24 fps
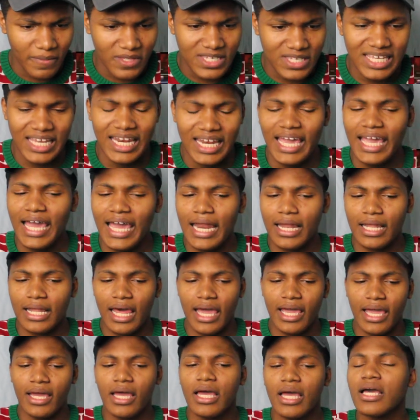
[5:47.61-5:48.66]
See, they gotta
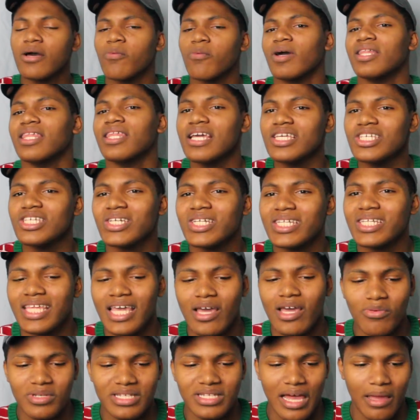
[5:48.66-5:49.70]
like, what they should have
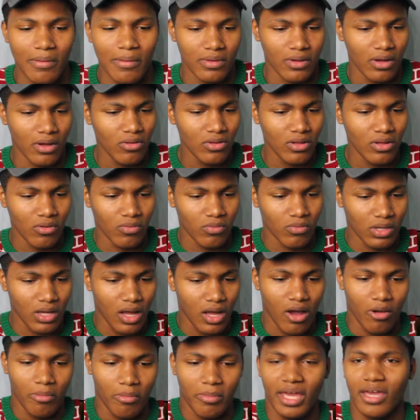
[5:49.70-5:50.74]
did was like, hold on,
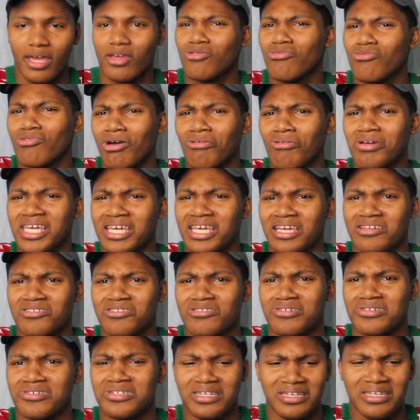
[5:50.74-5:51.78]
oh man, you know he
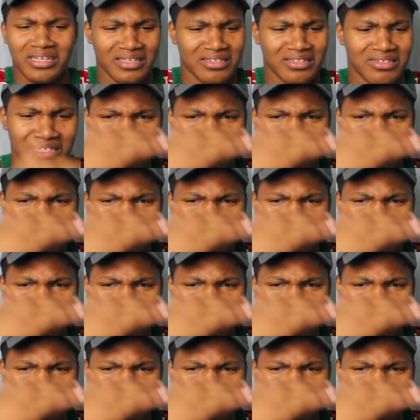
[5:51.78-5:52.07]
injured, she